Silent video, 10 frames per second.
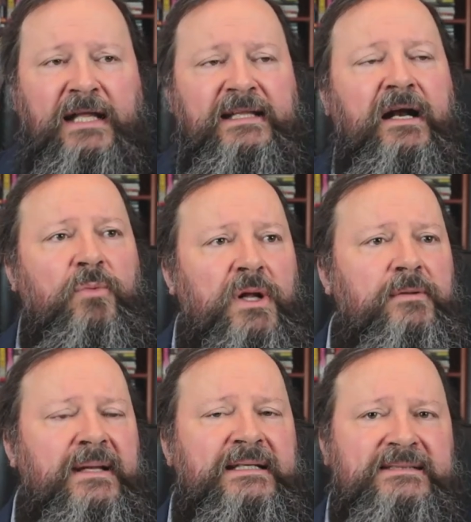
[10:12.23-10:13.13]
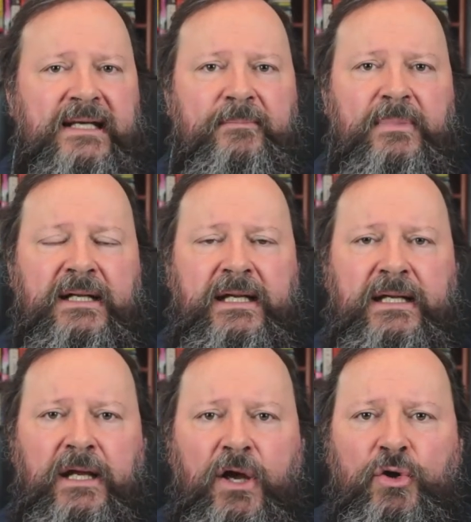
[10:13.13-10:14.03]
There will be
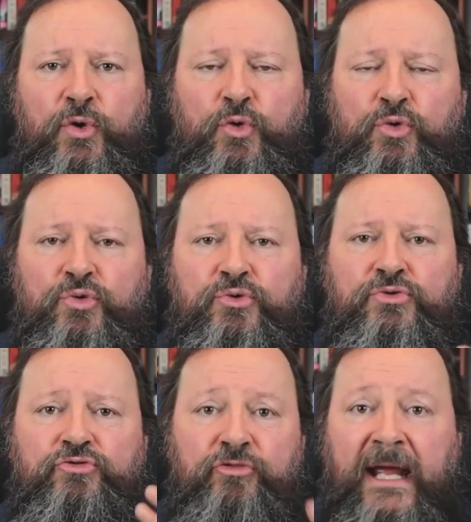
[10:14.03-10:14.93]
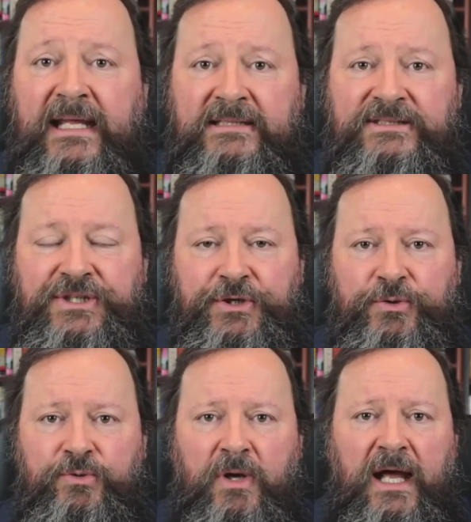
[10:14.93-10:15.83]
somebody who trains
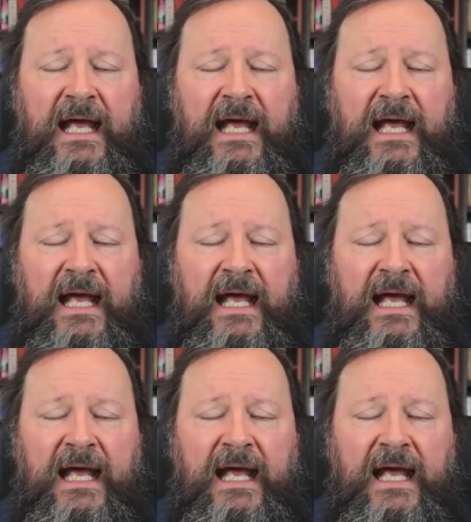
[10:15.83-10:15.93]
you,